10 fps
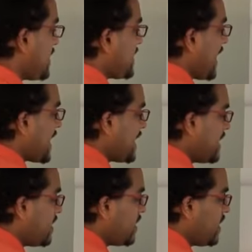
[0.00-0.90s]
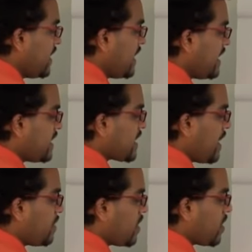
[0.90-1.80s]
Second is,
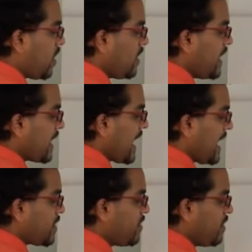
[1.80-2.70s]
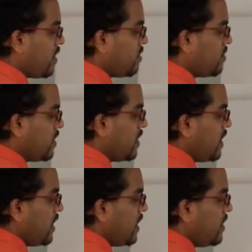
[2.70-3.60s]
I'm going to call it a cash flow.
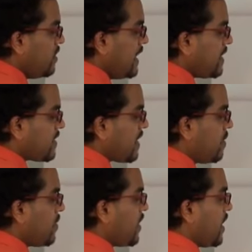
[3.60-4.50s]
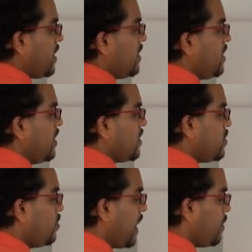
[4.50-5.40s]
You need something
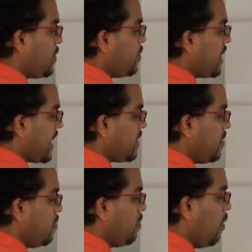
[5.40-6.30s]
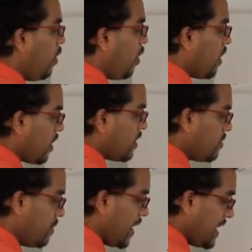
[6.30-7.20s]
to help you get more
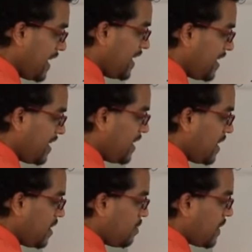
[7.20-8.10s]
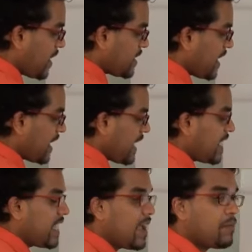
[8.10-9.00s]
money because,
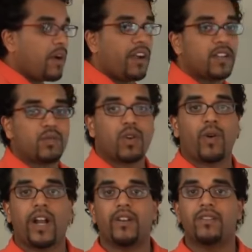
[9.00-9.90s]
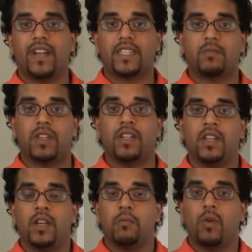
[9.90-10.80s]
again, empires require investment,
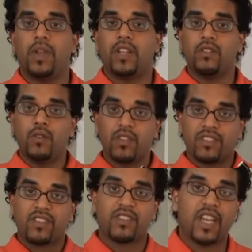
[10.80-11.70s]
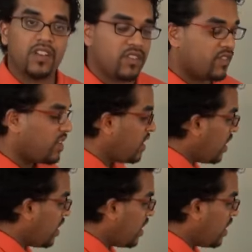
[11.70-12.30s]
but we can do this in stages.